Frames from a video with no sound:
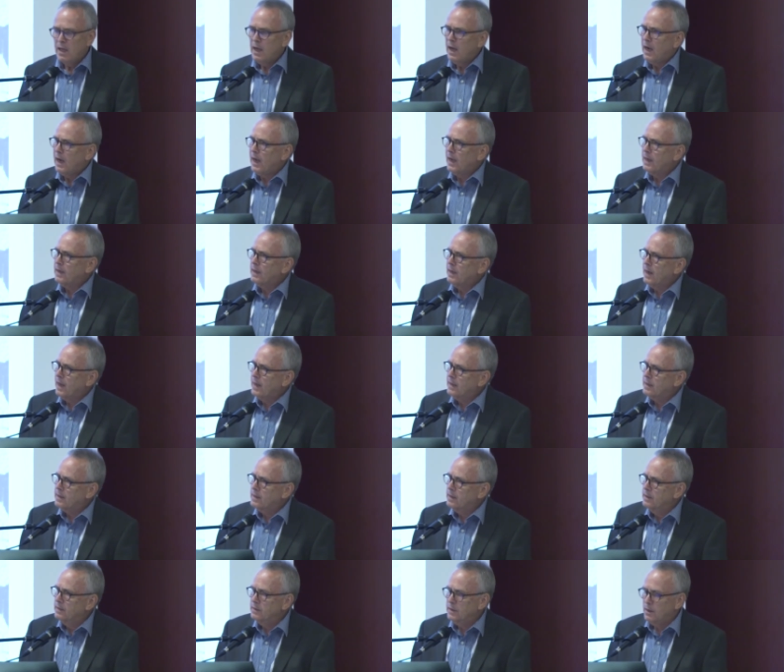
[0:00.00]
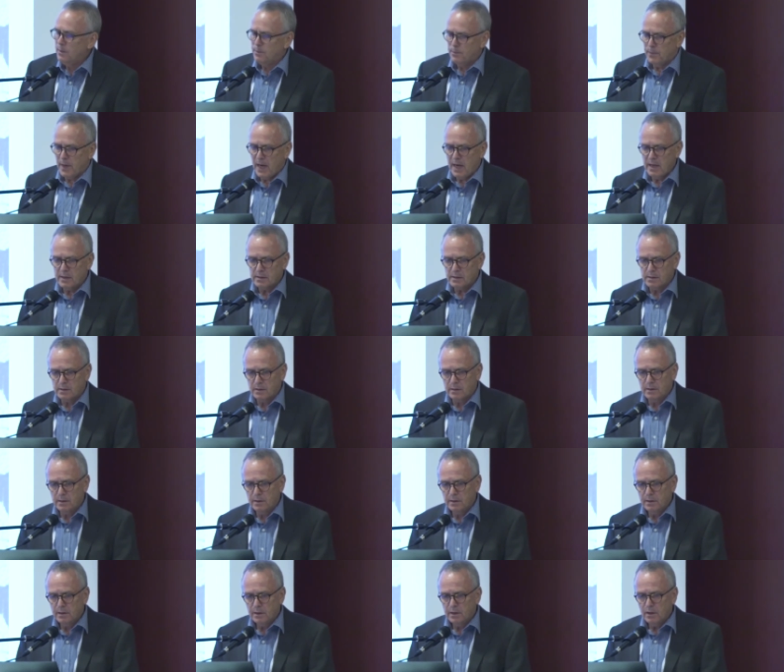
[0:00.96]
Unlike in the
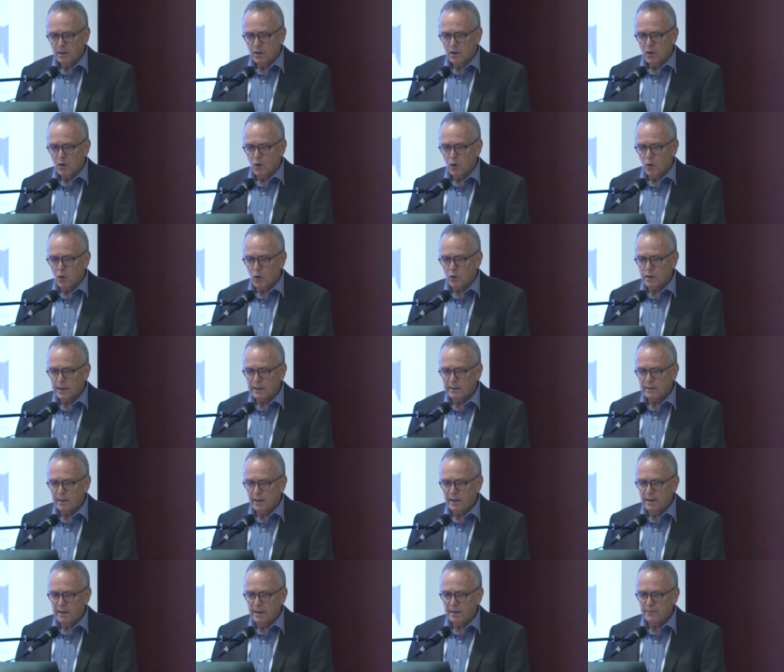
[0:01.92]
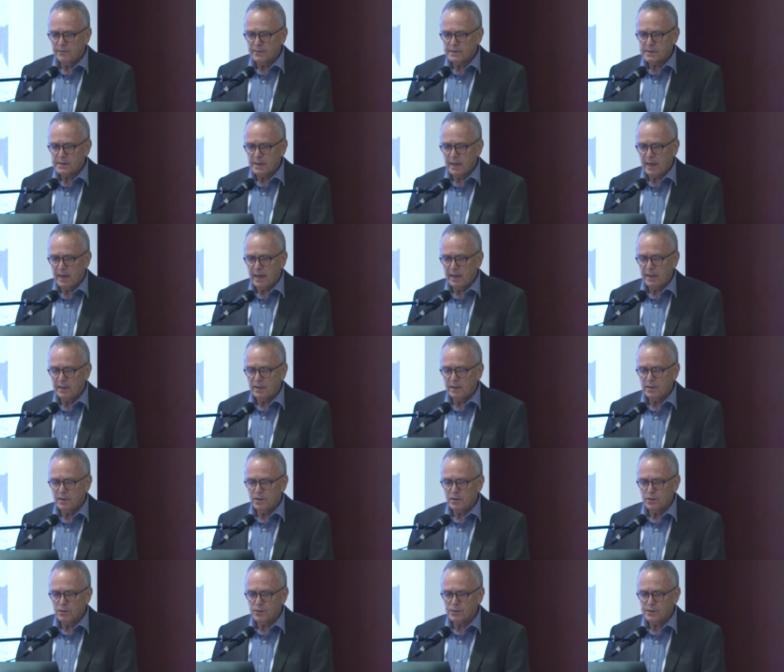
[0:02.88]
past, look at the left
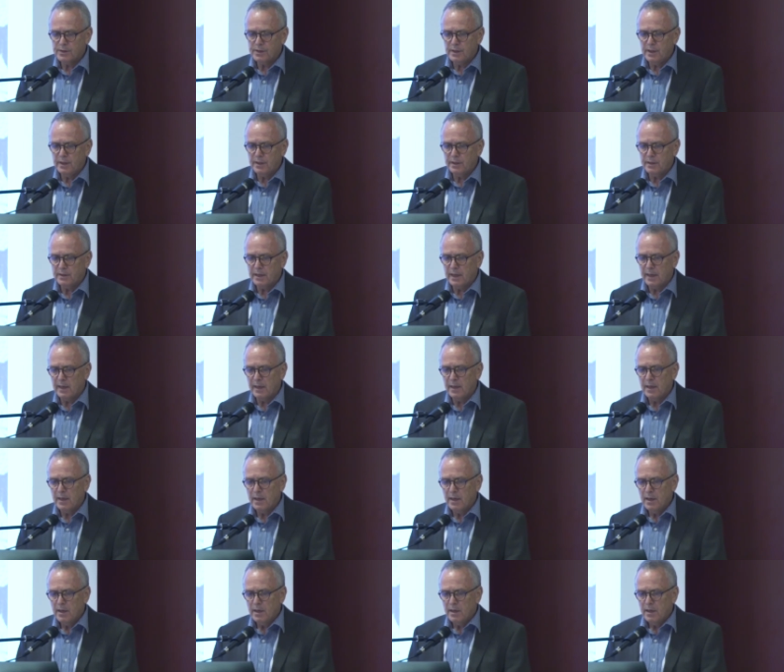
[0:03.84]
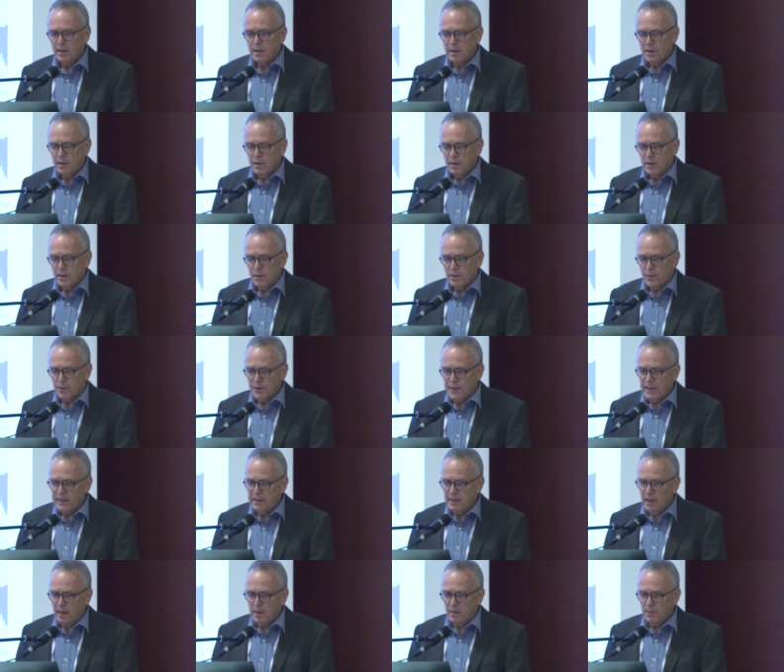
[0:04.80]
side, you see the
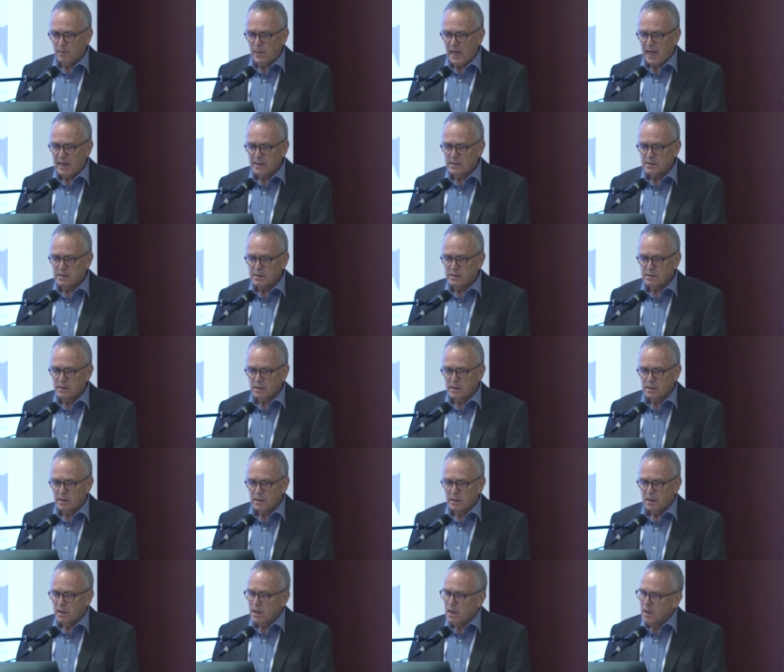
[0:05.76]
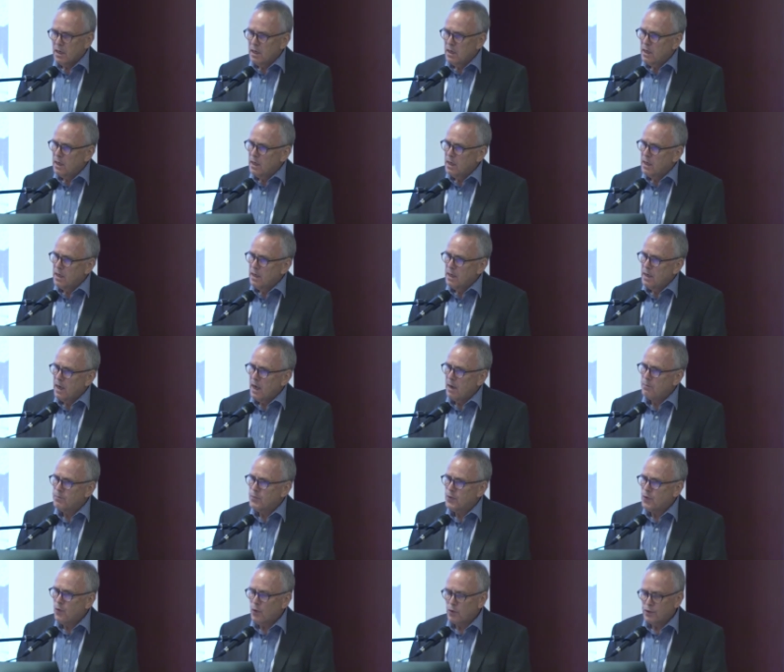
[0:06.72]
renal mass
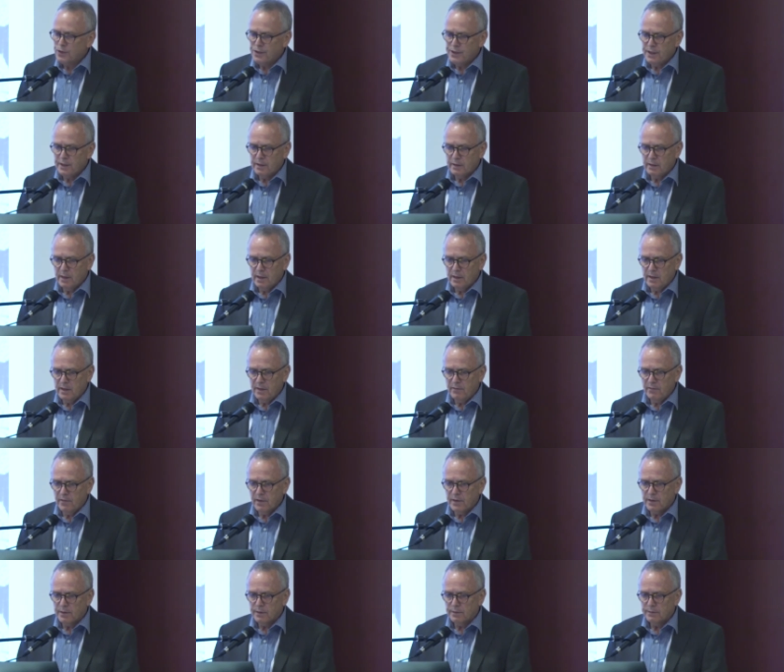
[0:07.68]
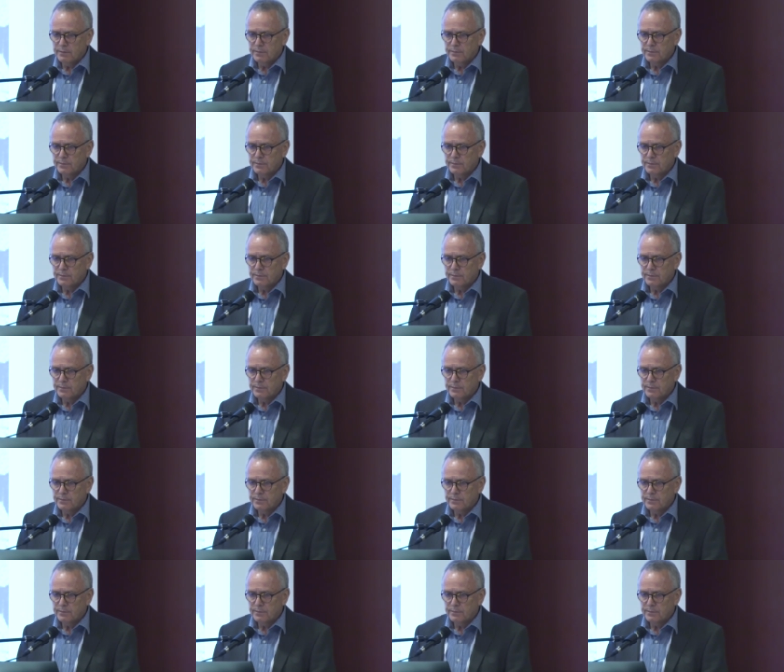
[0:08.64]
approaching the liver.